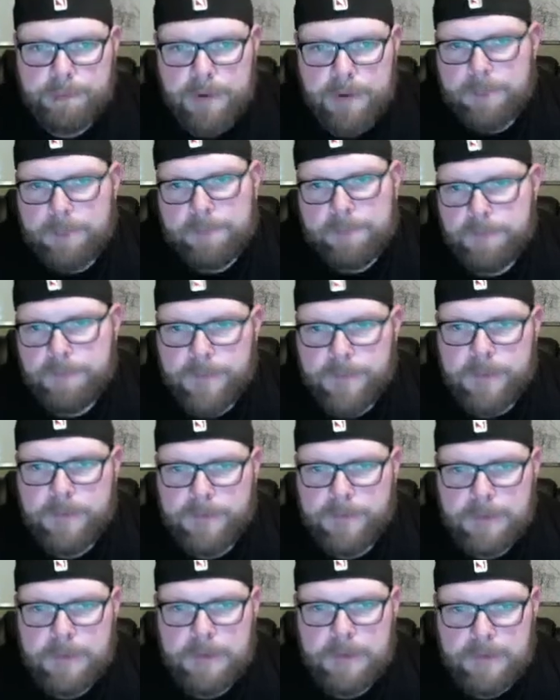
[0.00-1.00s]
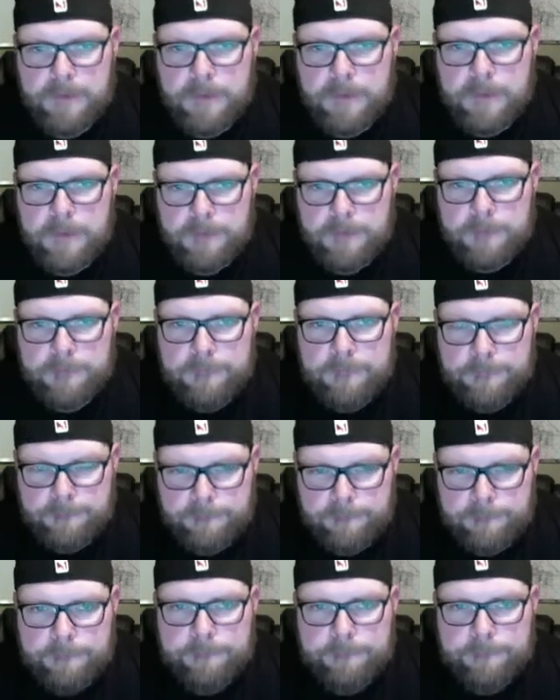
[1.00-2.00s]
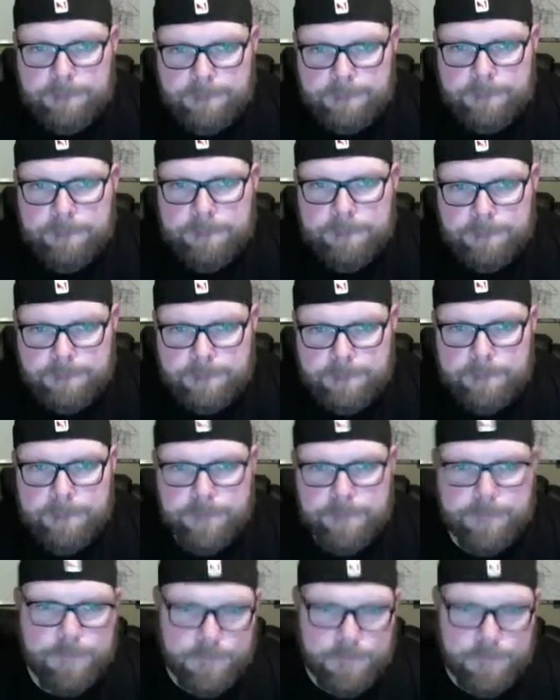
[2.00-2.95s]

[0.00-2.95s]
I have my U.S. SIM card in my